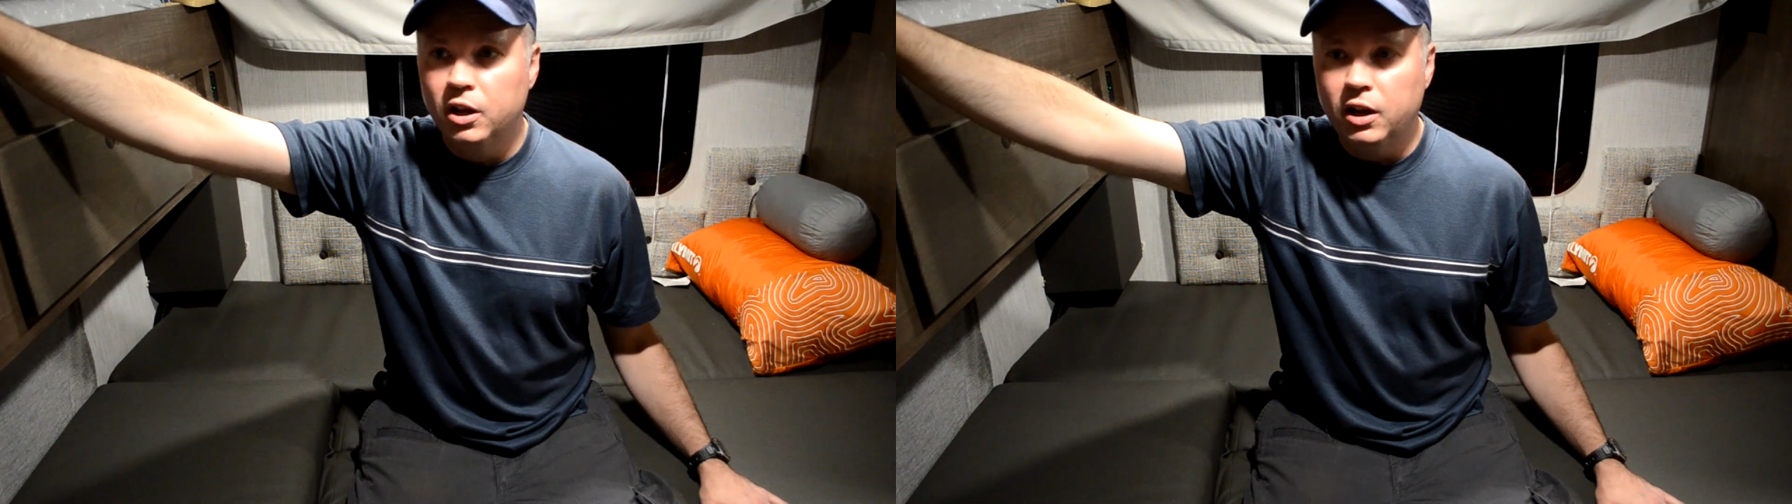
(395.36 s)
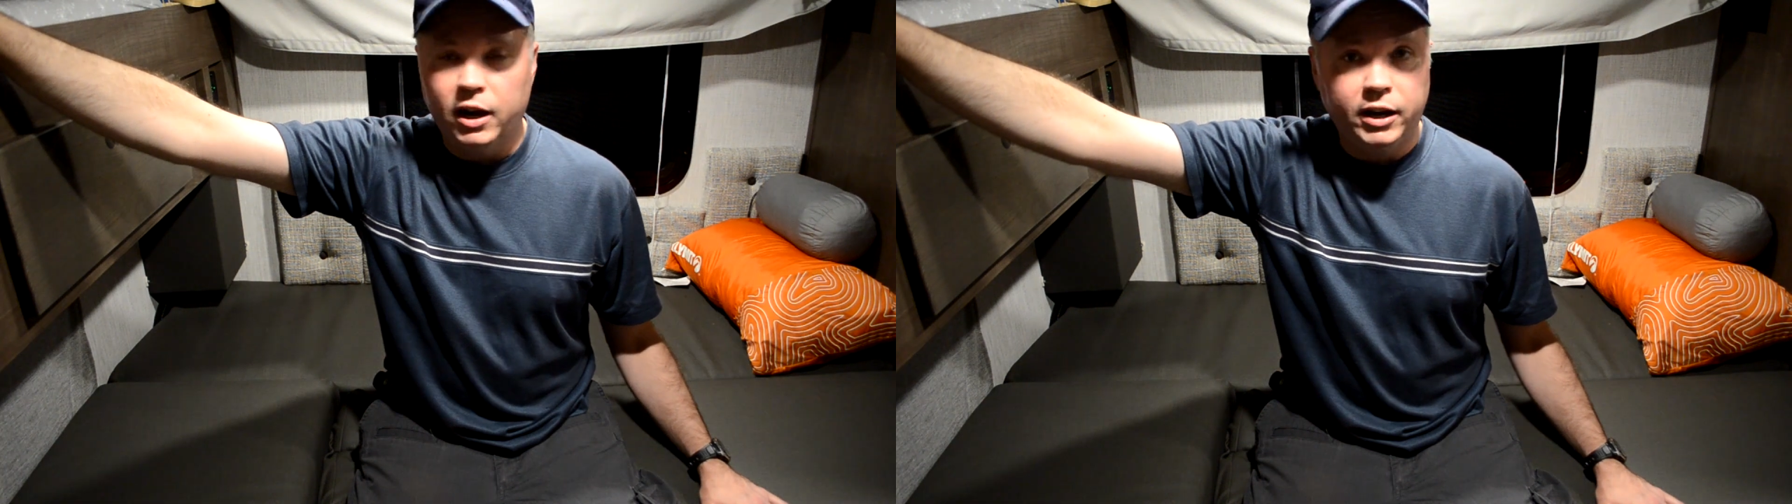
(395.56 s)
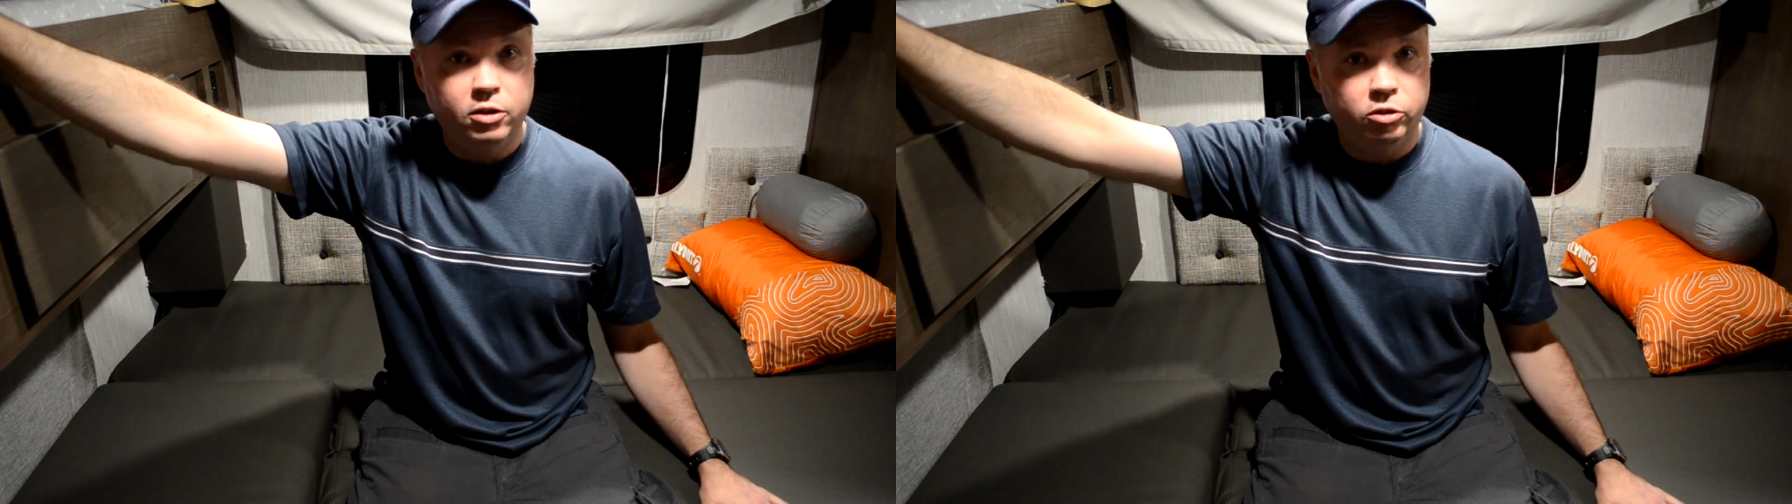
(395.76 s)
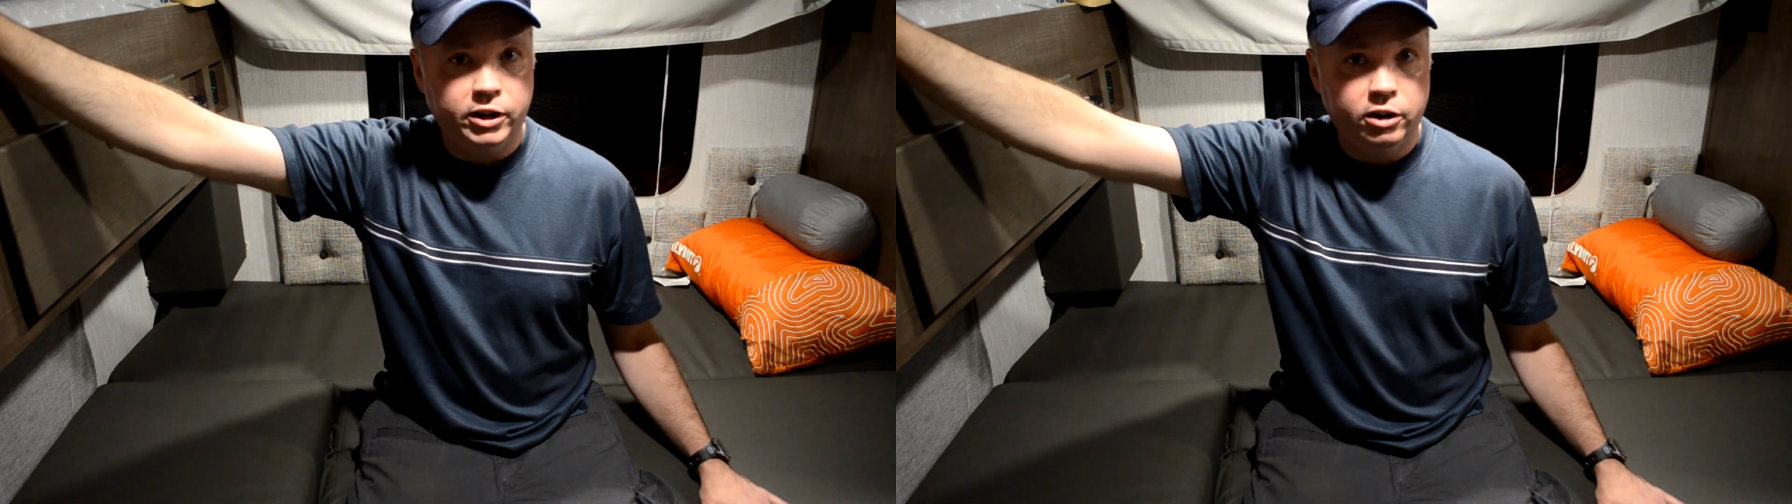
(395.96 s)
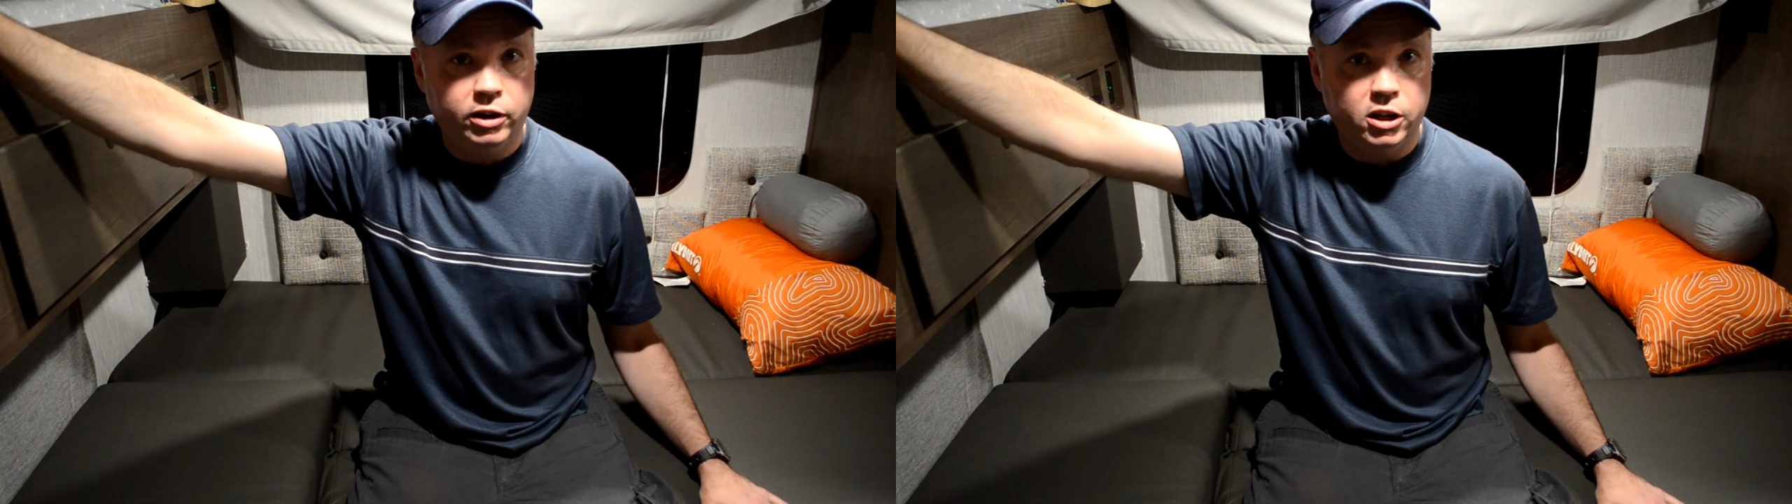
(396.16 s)
I didn't really
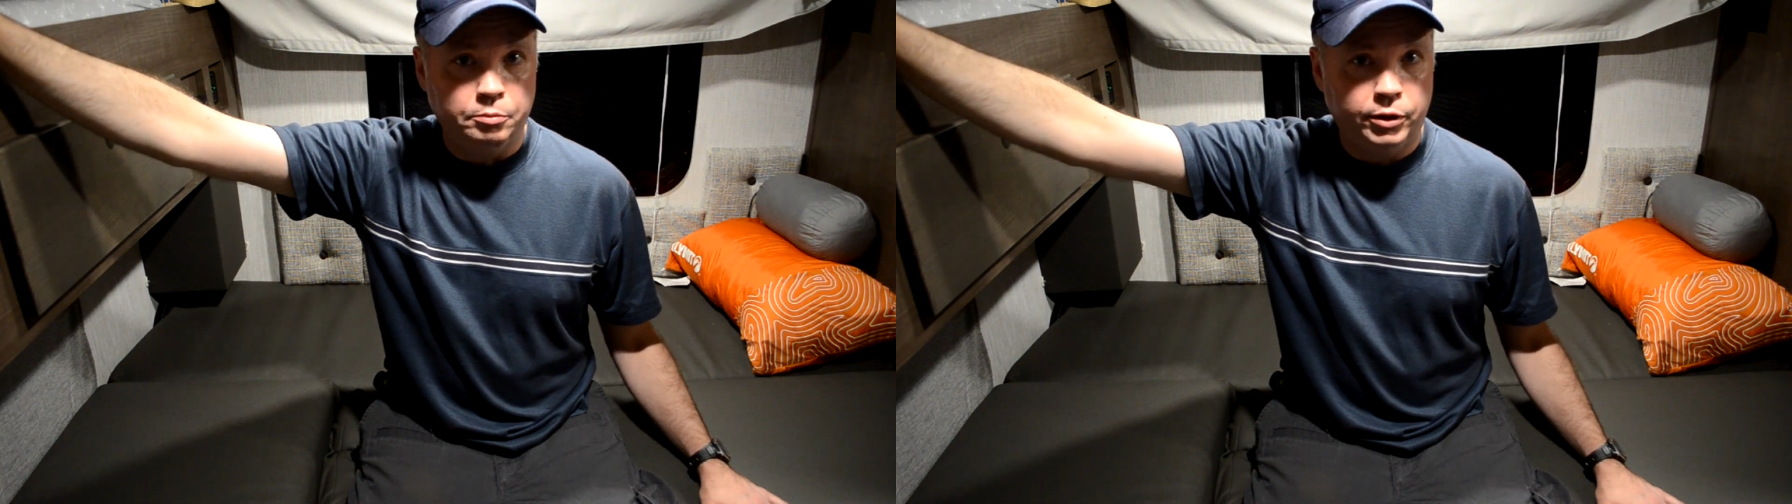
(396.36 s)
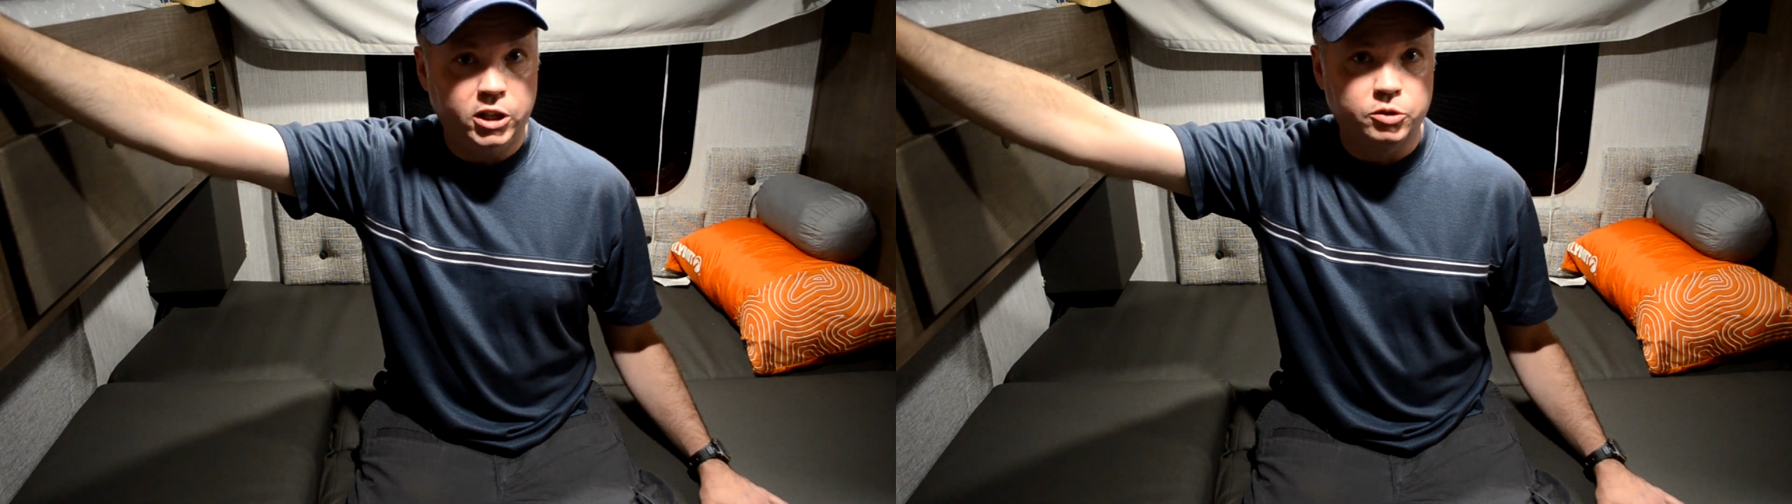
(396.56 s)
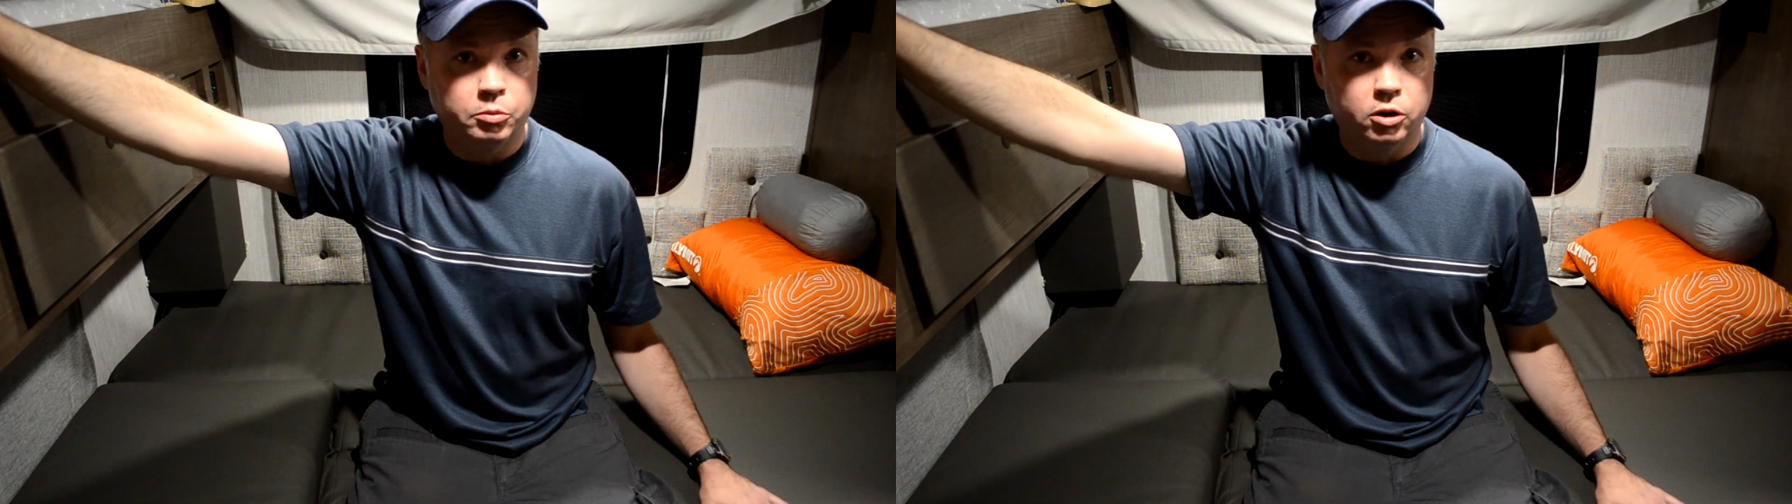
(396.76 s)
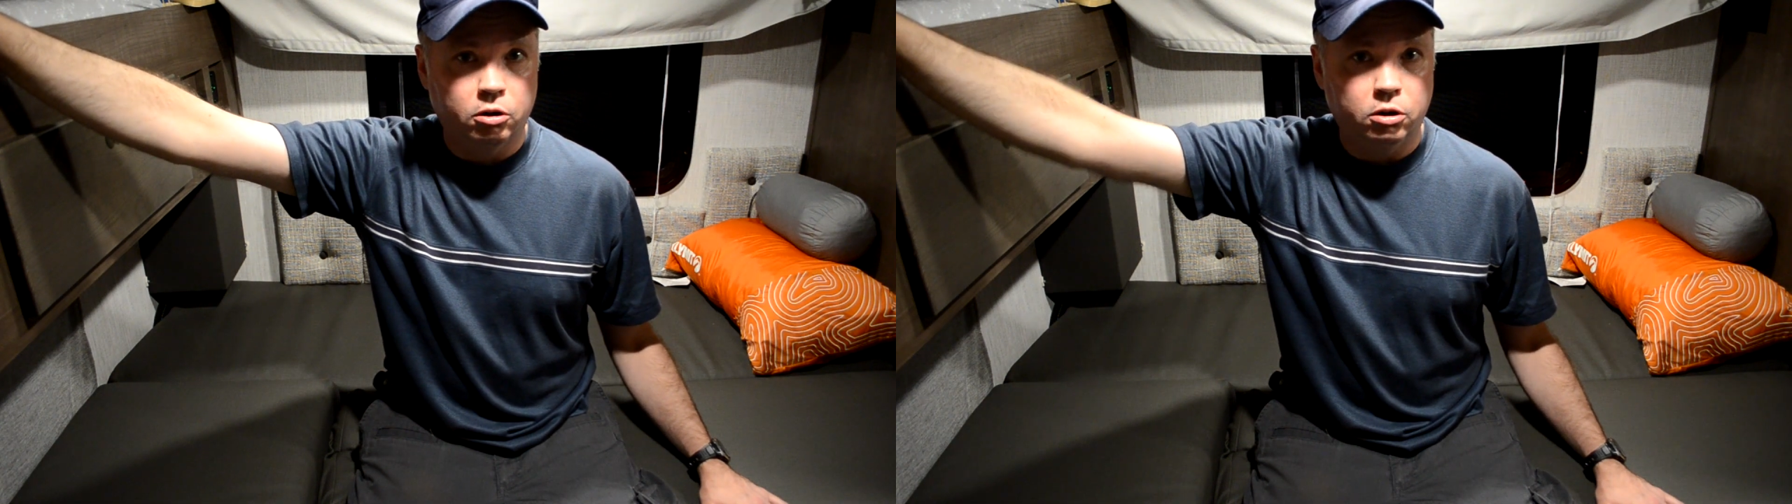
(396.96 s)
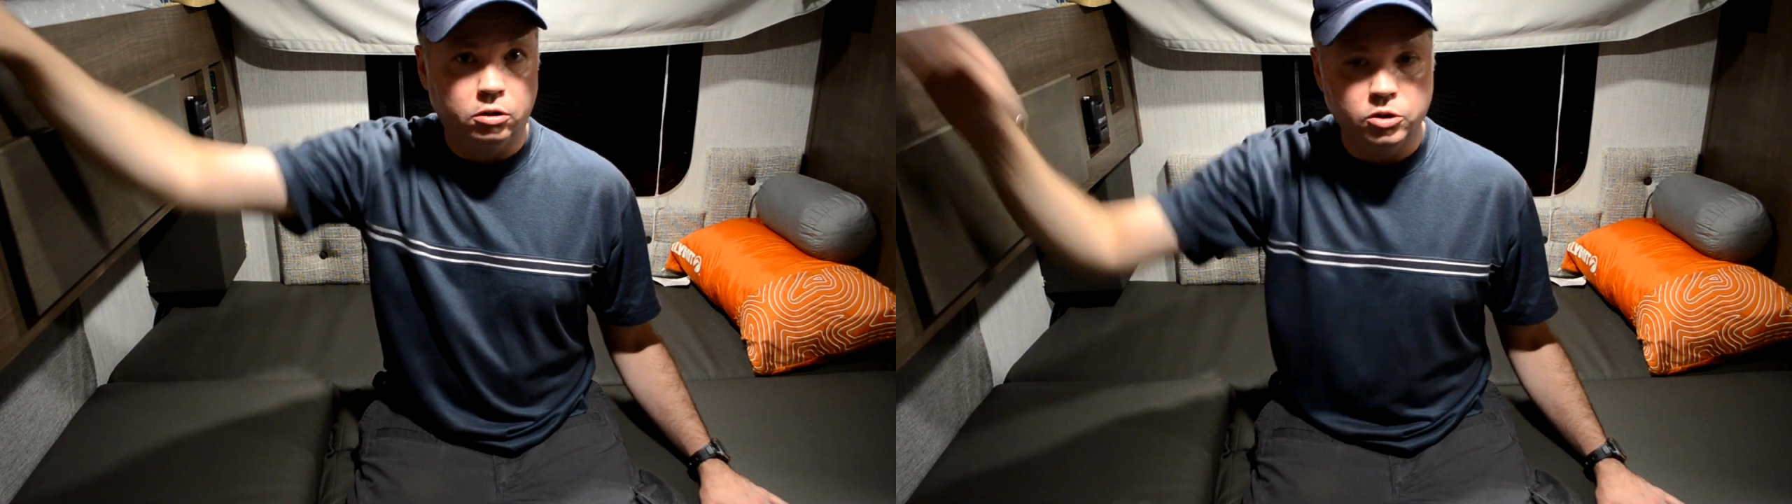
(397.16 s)
hear any complaints from the
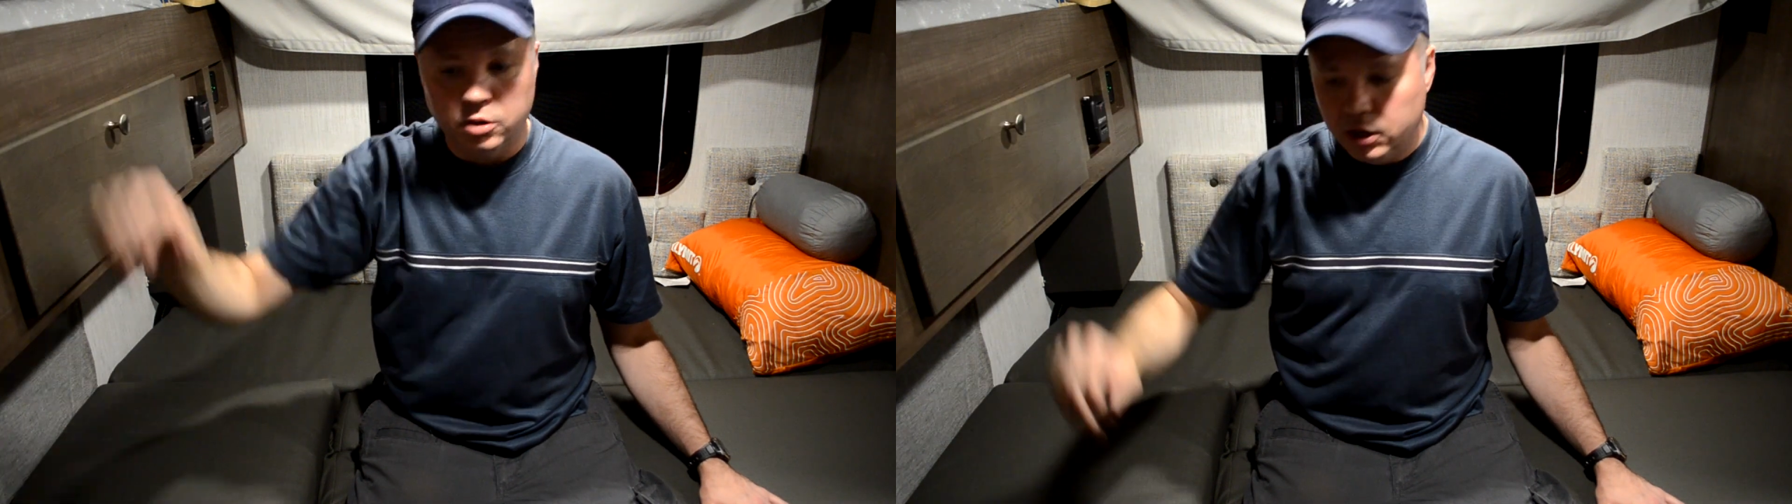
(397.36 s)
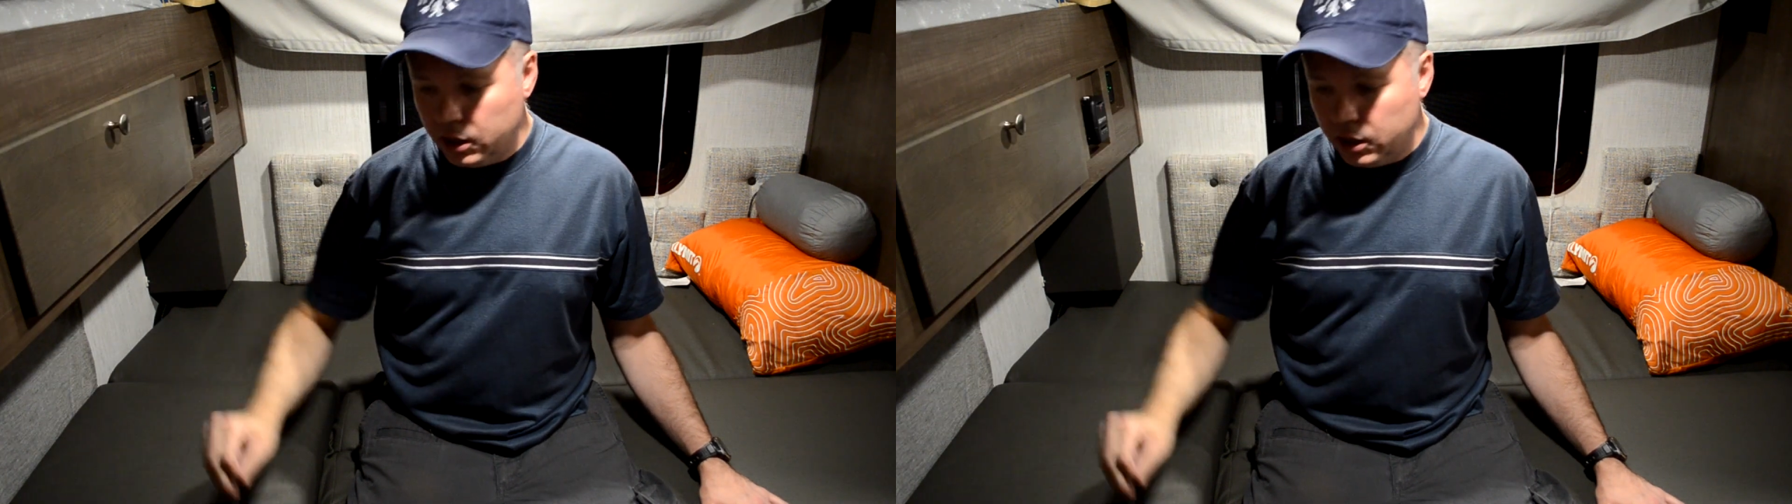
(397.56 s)
girls.